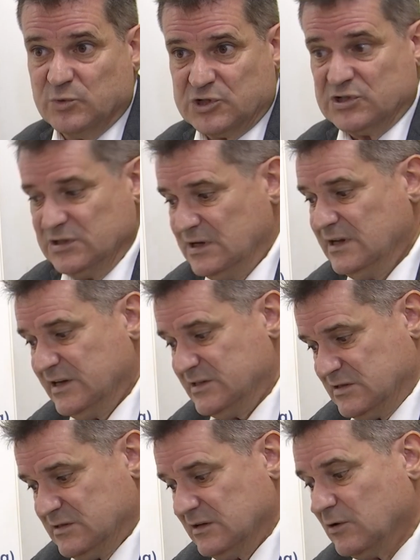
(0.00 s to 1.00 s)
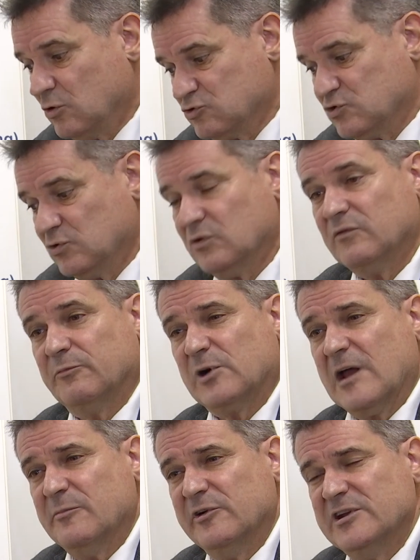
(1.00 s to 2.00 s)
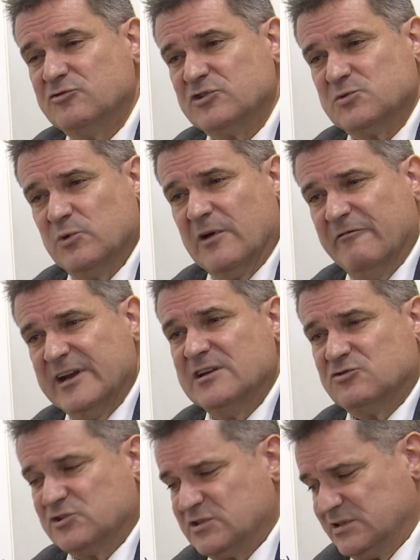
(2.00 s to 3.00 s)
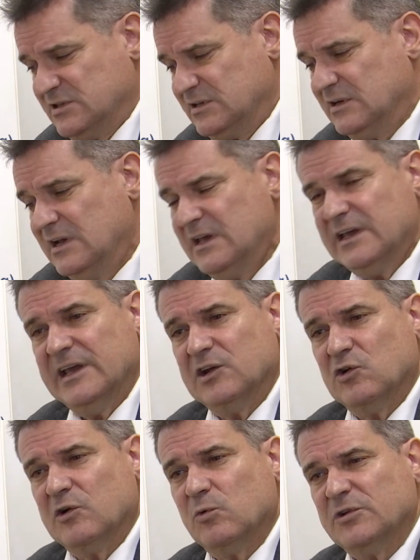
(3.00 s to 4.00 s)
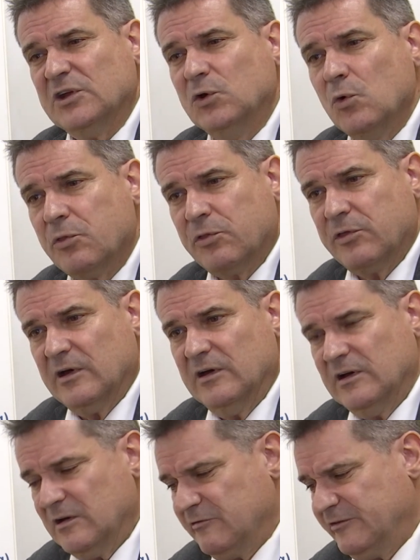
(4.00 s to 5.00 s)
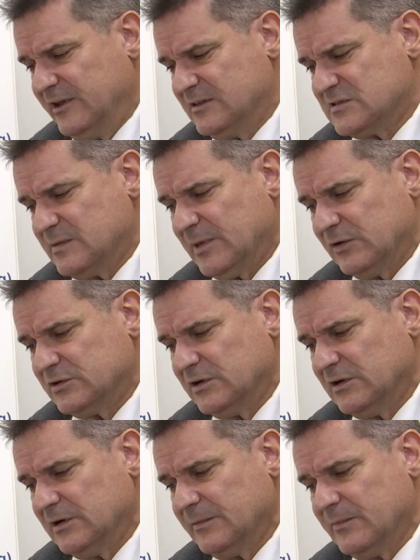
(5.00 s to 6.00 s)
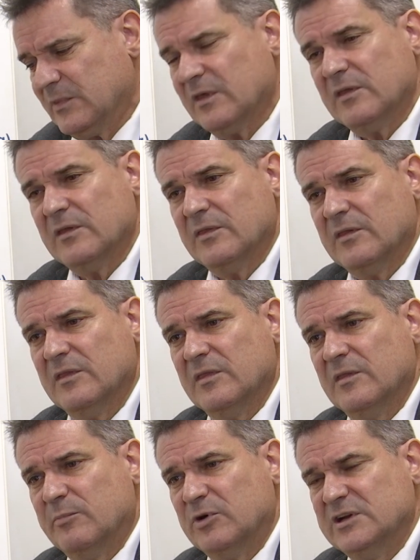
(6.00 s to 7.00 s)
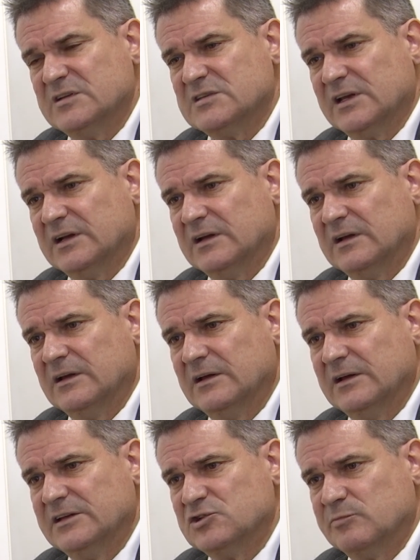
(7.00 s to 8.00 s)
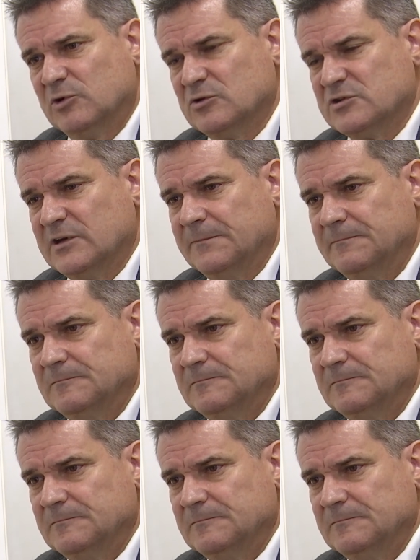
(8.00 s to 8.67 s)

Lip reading: which is also of primary interest. We are very interested in what the youth feels about the policing in Gibraltar.